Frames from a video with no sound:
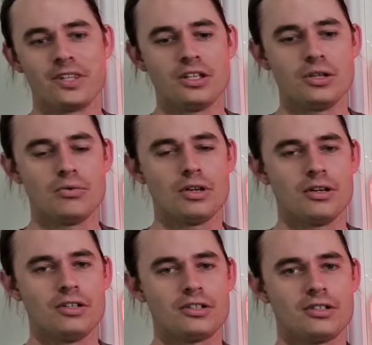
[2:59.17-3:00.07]
you'll
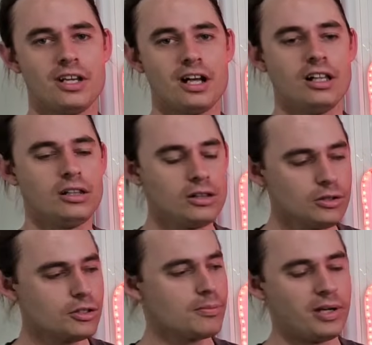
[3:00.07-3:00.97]
notice that a
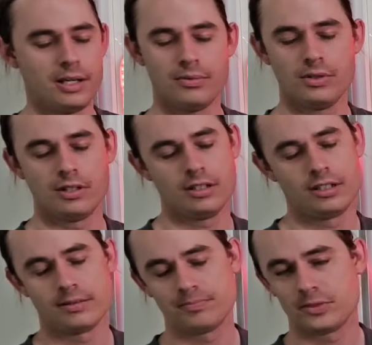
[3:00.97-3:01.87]
lot of people, and it
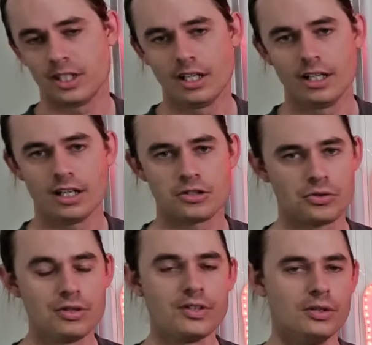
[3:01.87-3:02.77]

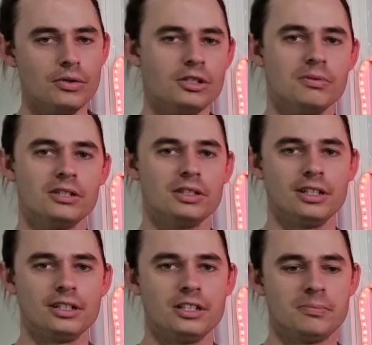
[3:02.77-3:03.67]
sort of annoys me
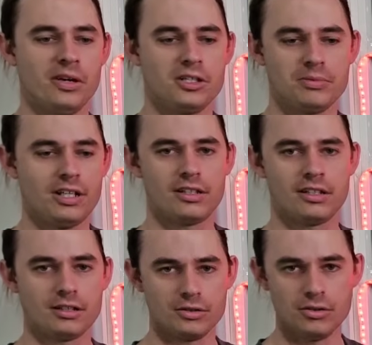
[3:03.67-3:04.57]
seeing these posts,
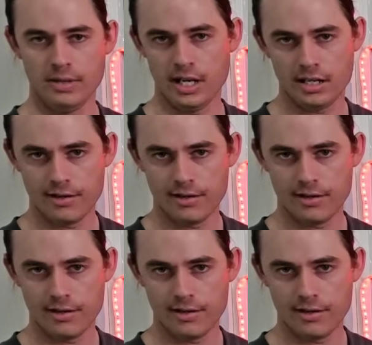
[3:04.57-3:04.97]
nothing I can do about